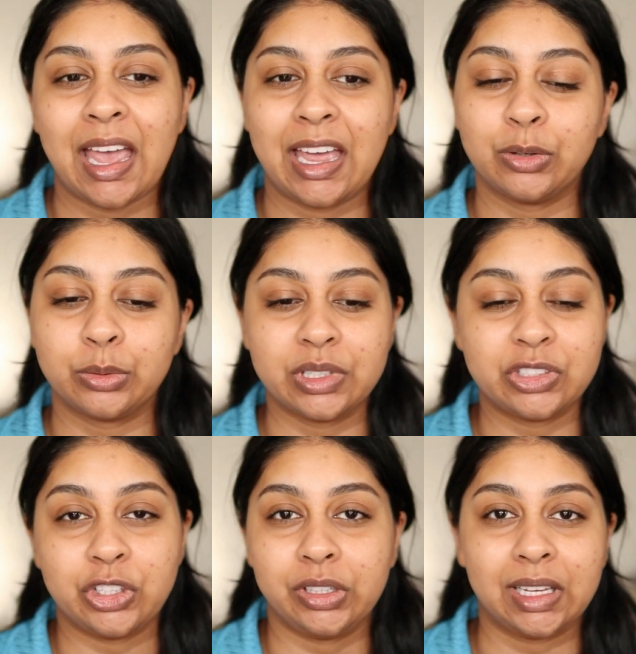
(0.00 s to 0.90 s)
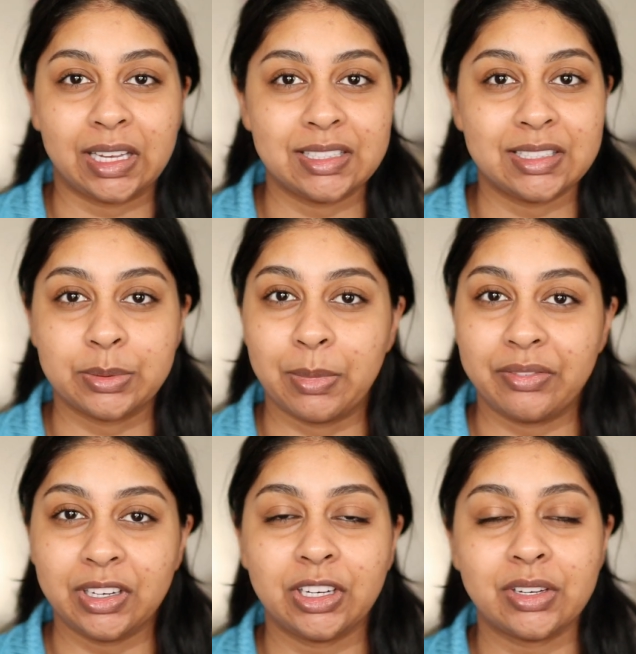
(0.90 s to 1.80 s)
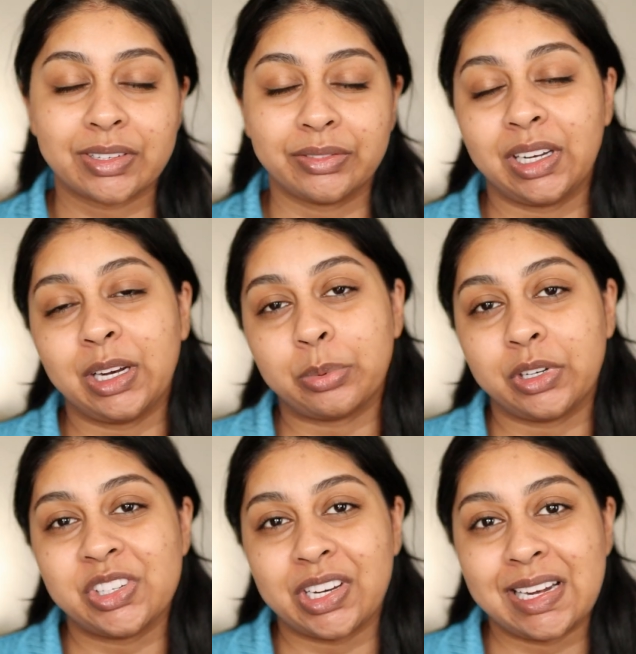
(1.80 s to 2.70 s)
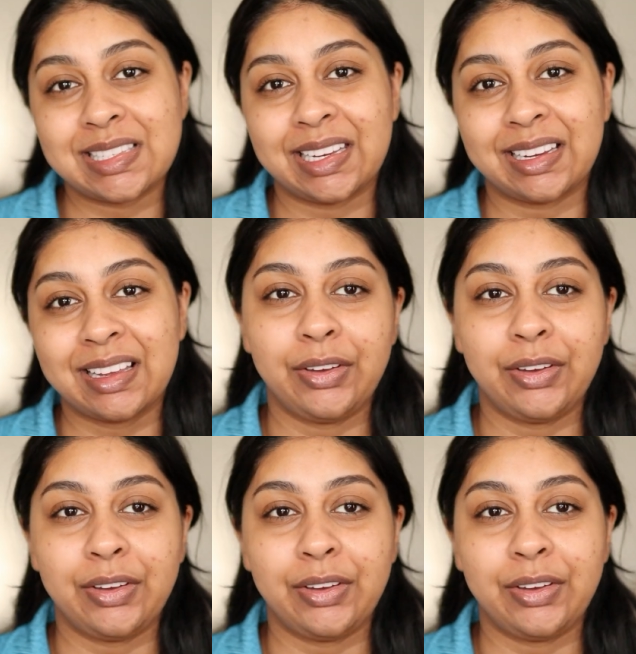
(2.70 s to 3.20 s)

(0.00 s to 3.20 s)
and always tuning in into my videos. I really appreciate it.